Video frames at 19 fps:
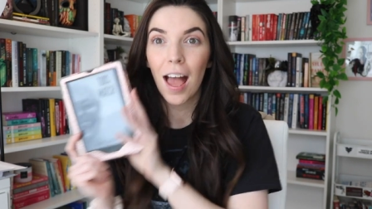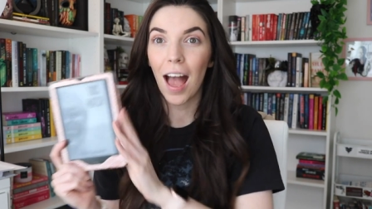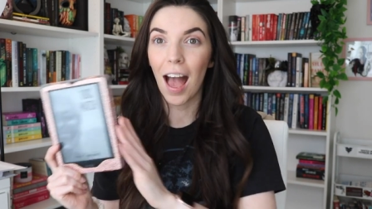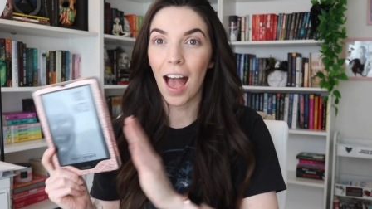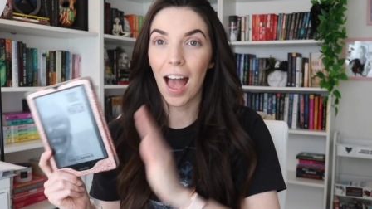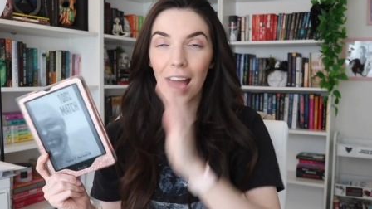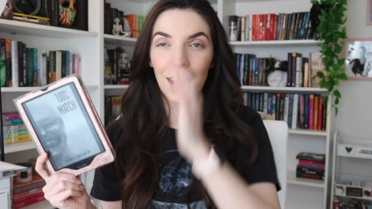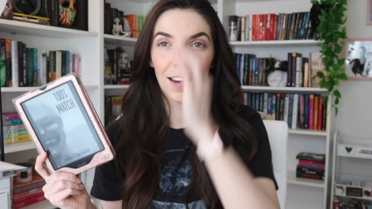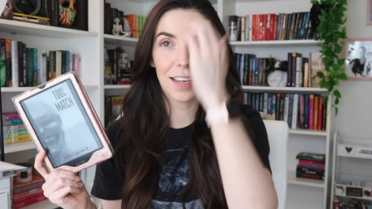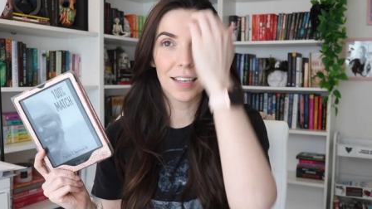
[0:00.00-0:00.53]

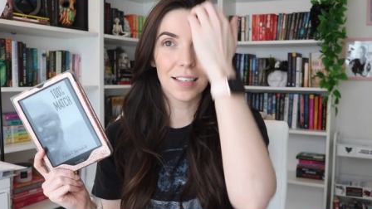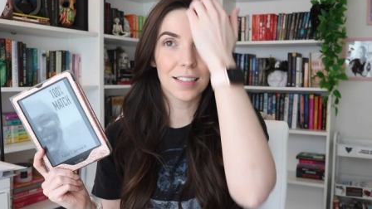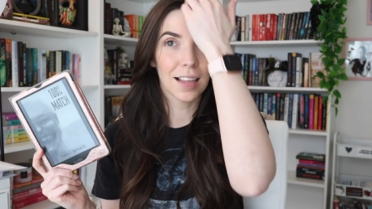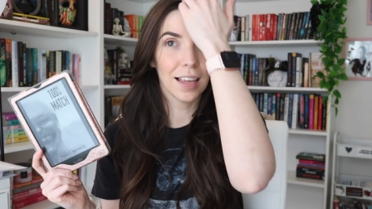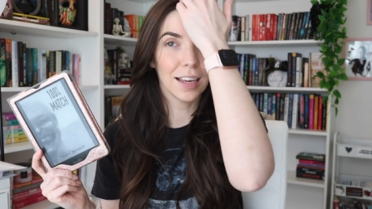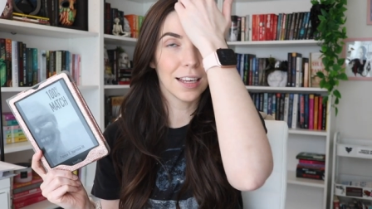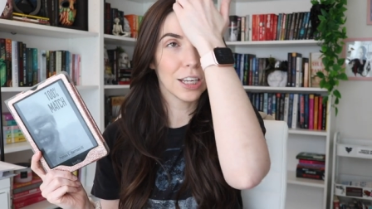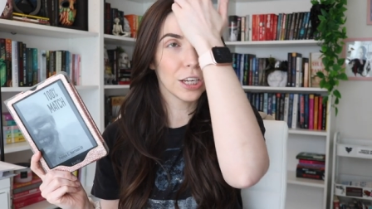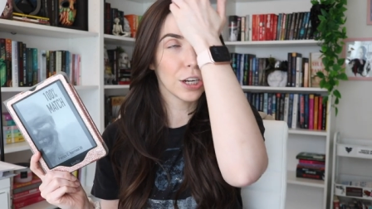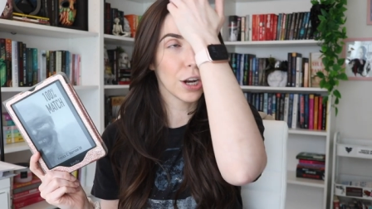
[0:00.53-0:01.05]
And he's
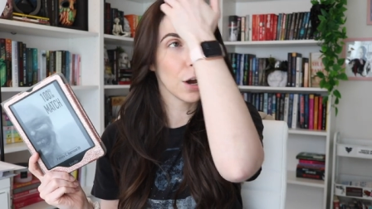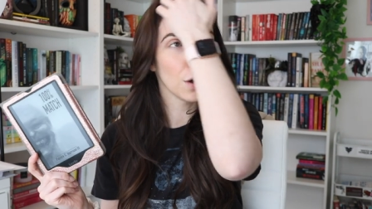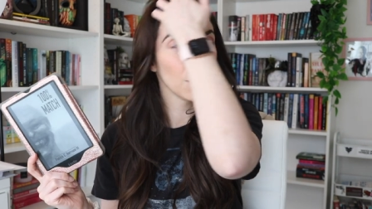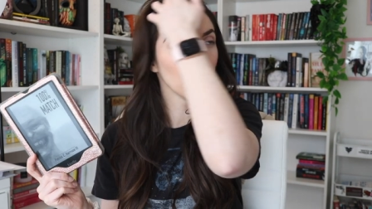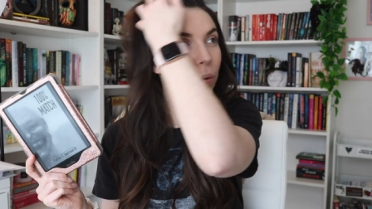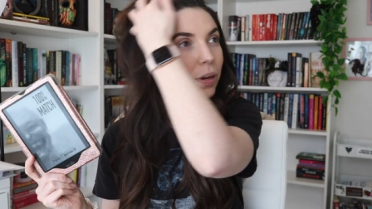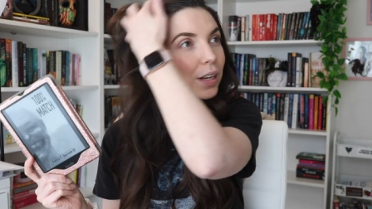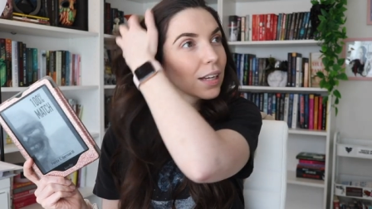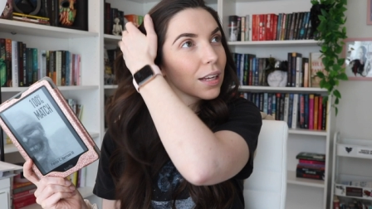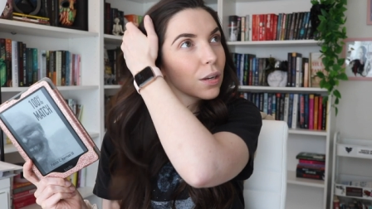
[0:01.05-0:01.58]
like, you
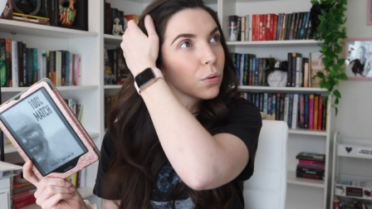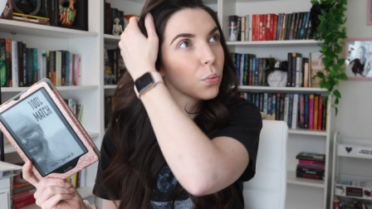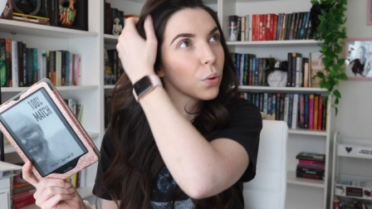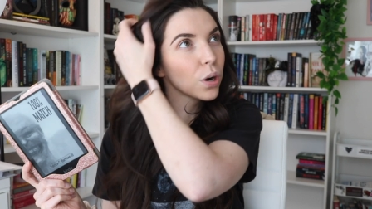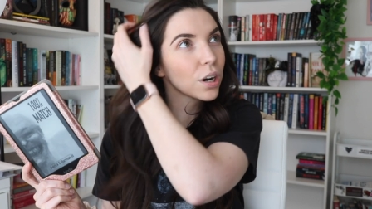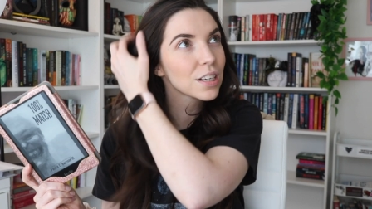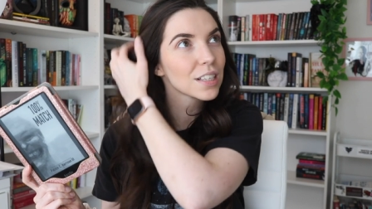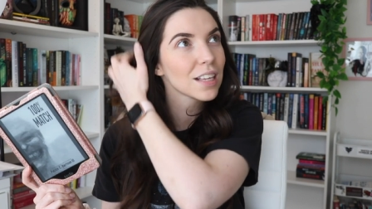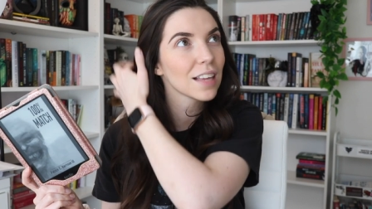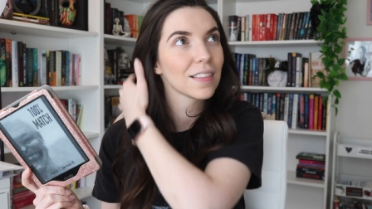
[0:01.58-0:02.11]
know, he
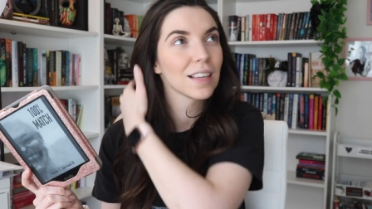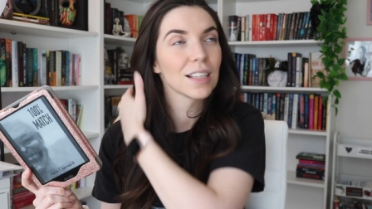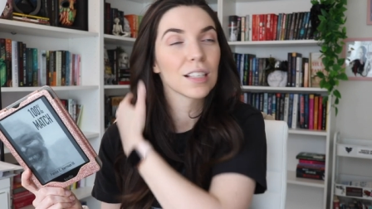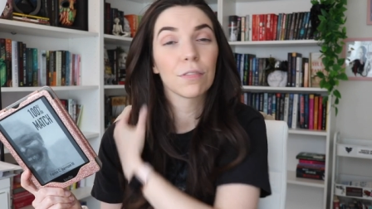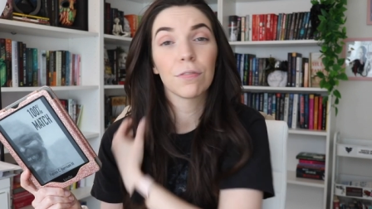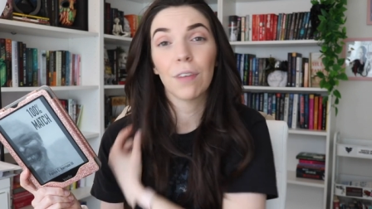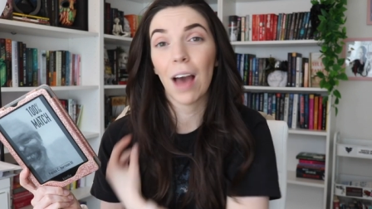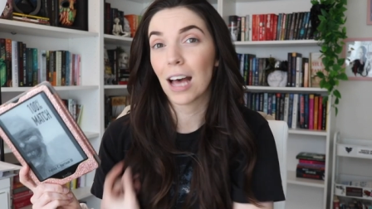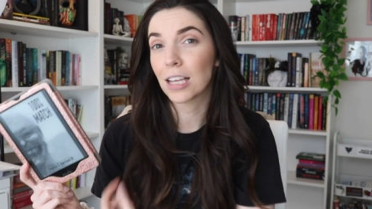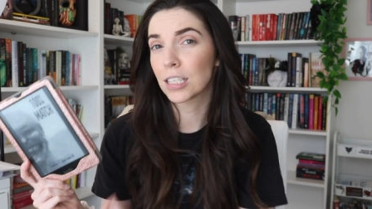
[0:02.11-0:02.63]
works at this
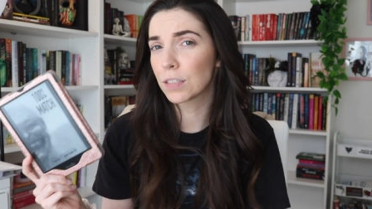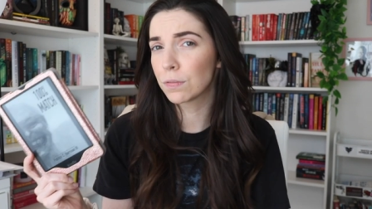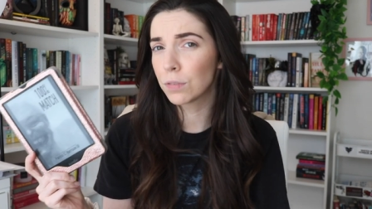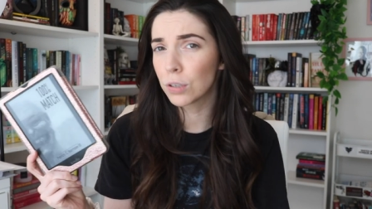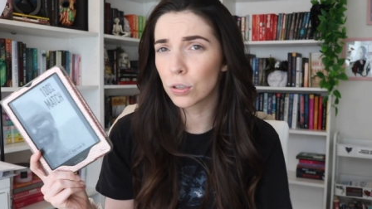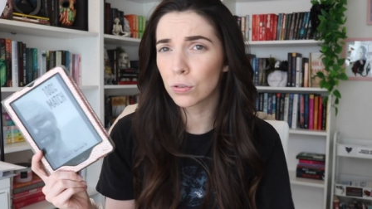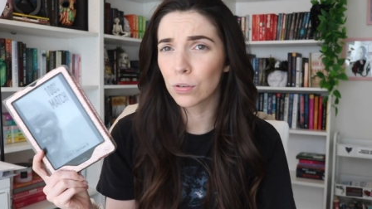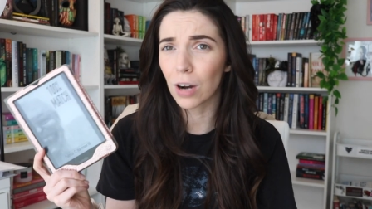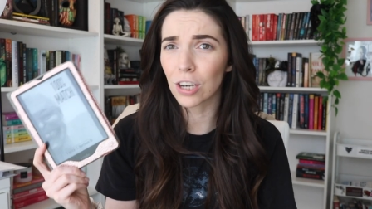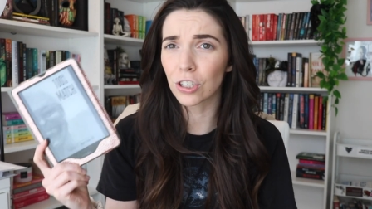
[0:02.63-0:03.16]
fast
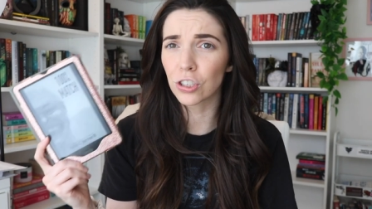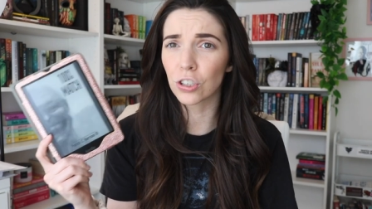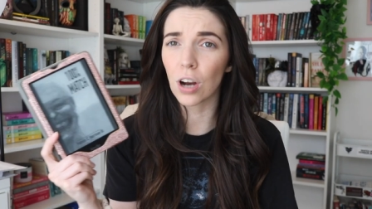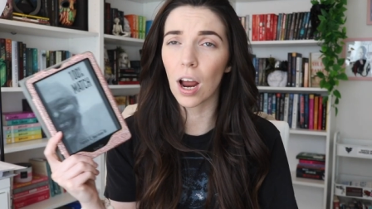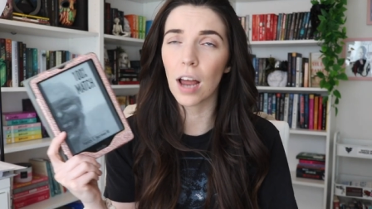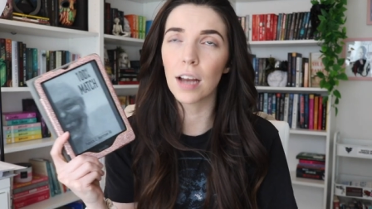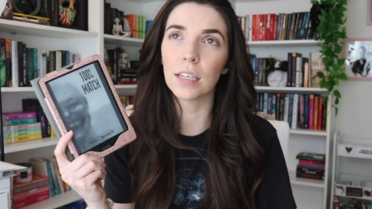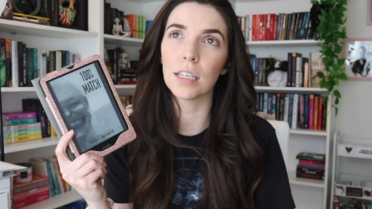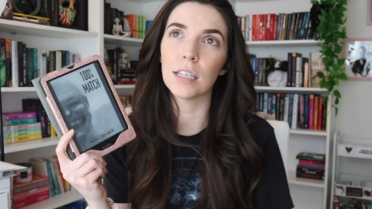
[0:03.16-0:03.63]
food restaurant.